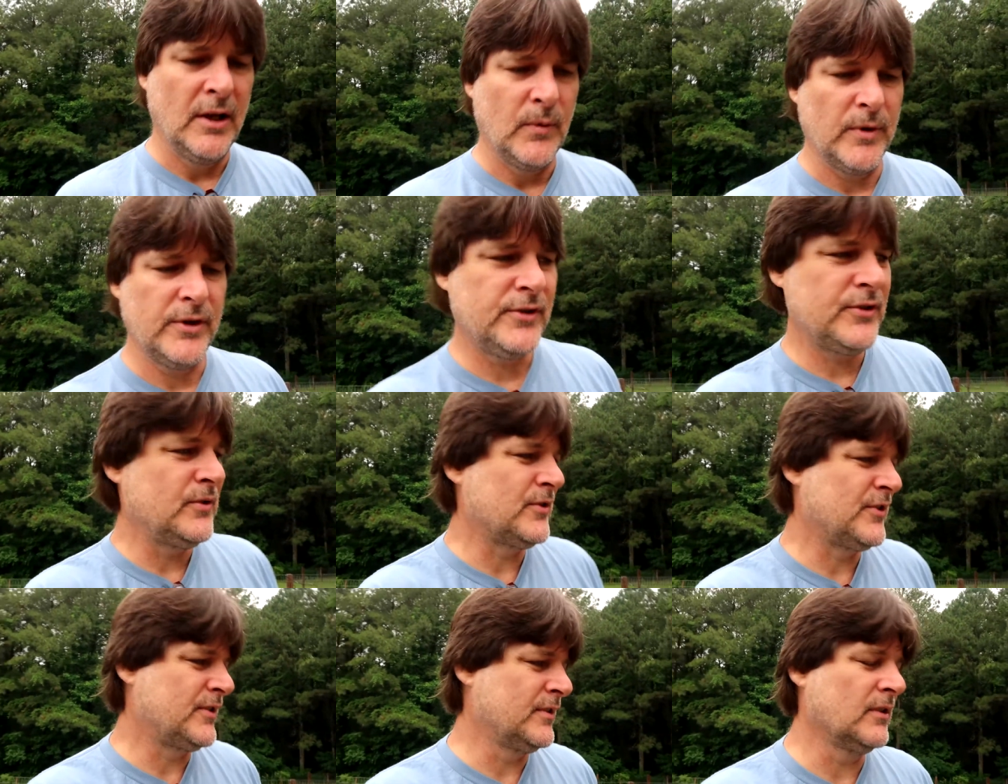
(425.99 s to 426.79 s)
We used to
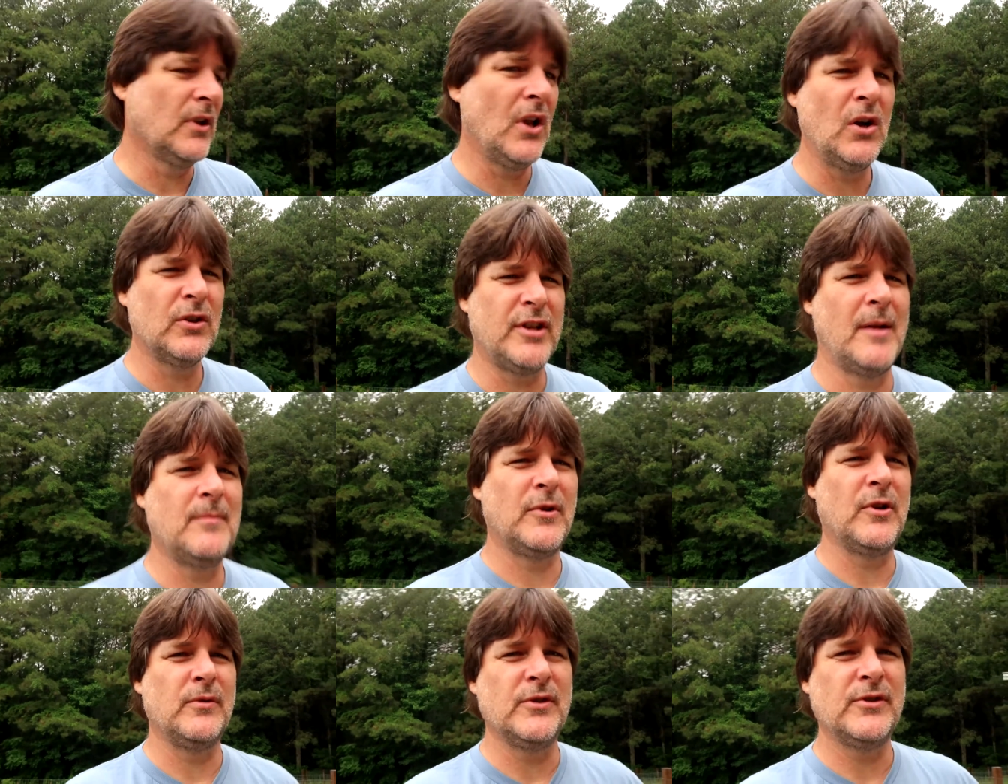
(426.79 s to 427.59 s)
use a long
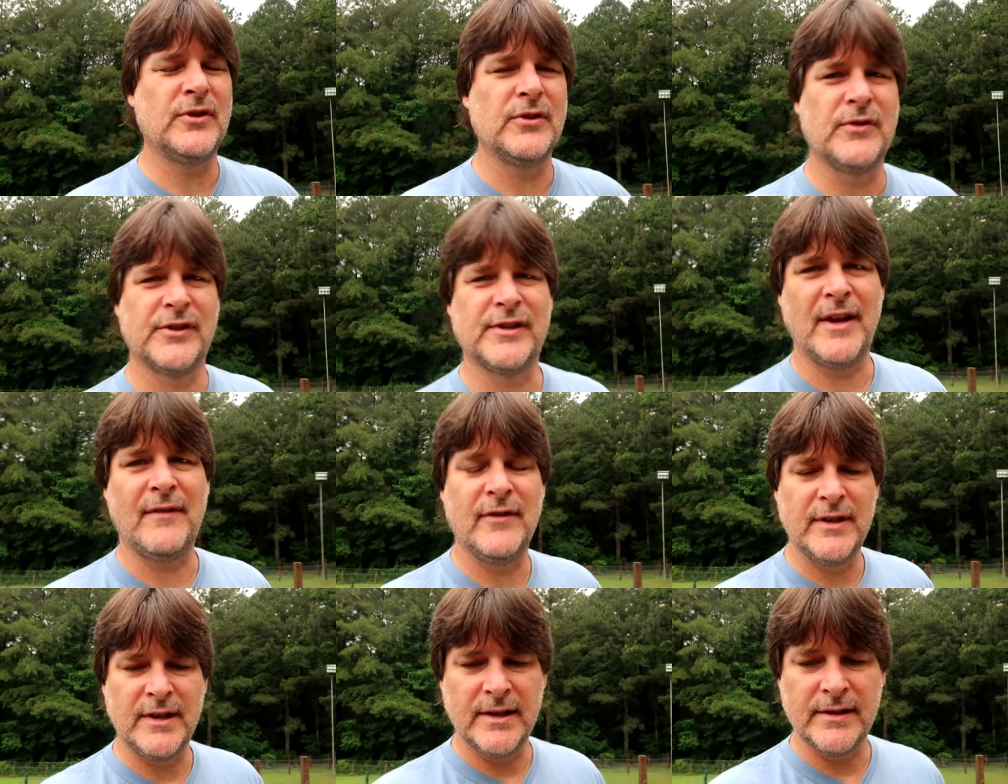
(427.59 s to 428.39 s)
time ago. We used to use
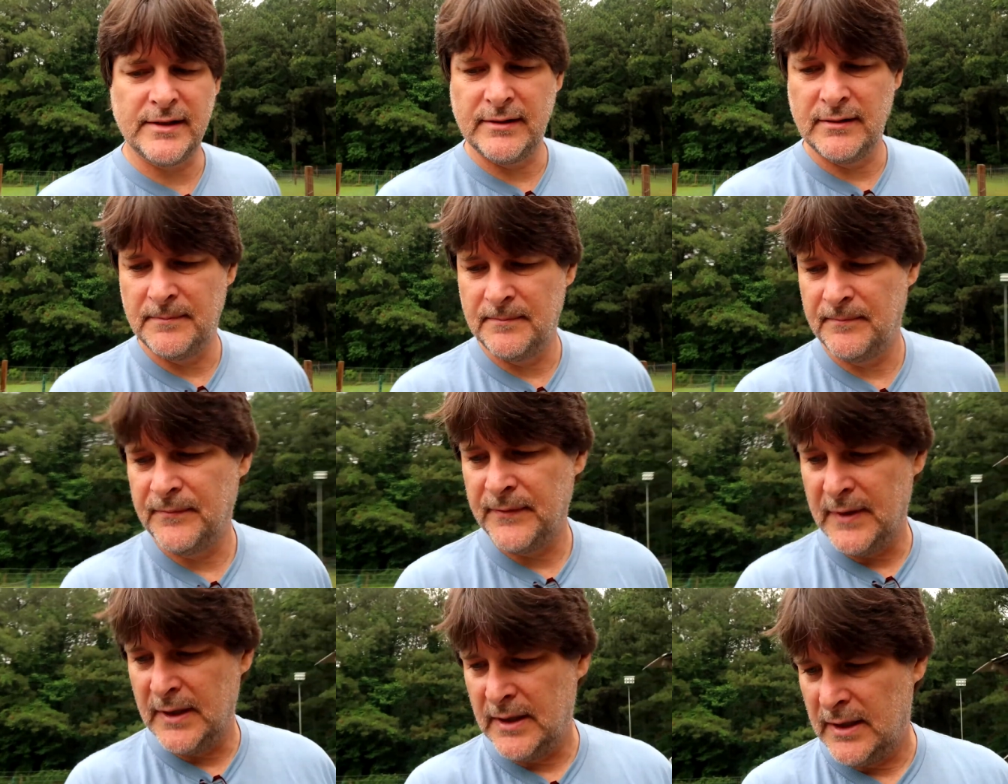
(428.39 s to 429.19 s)
Sevin dust,
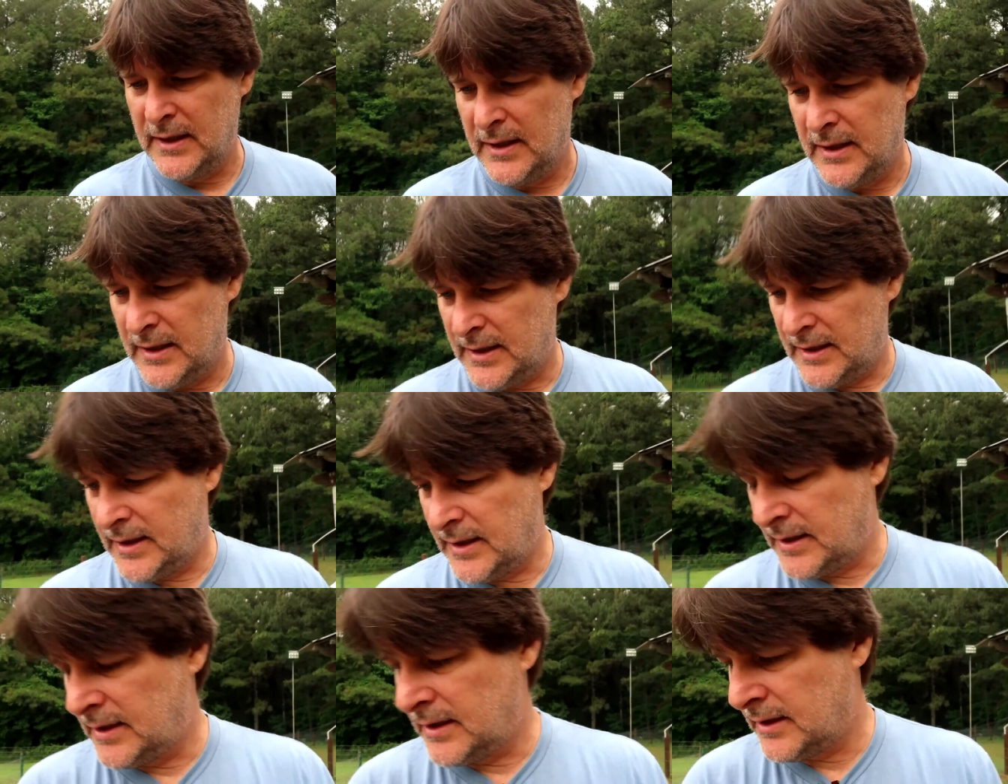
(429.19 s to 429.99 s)

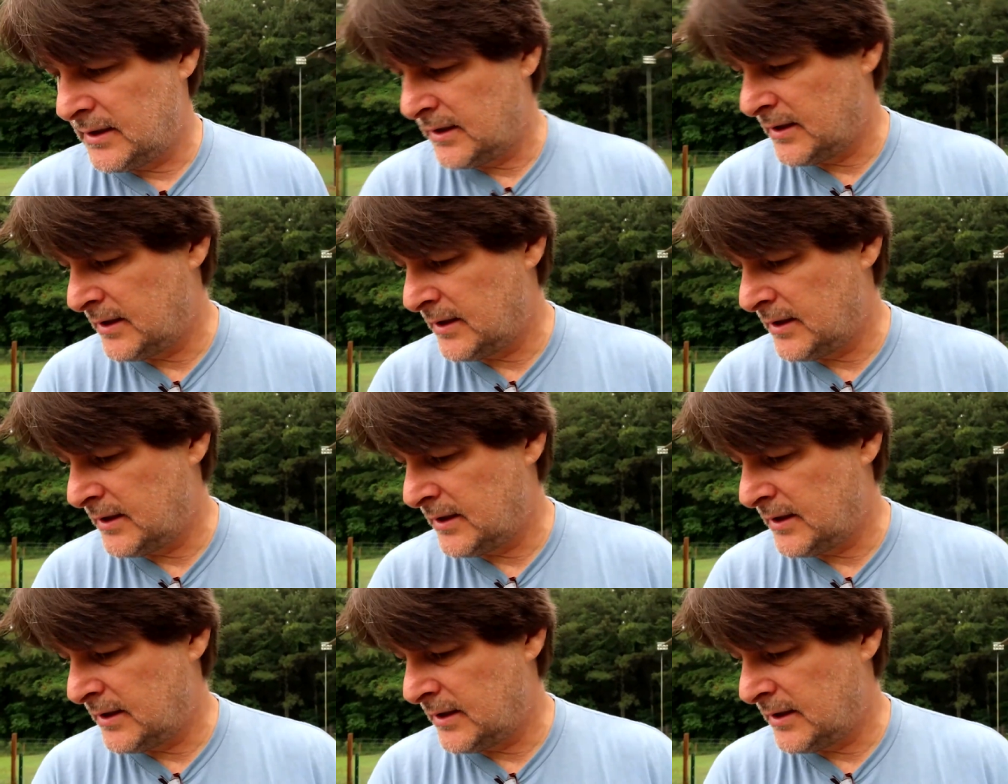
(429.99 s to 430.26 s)
and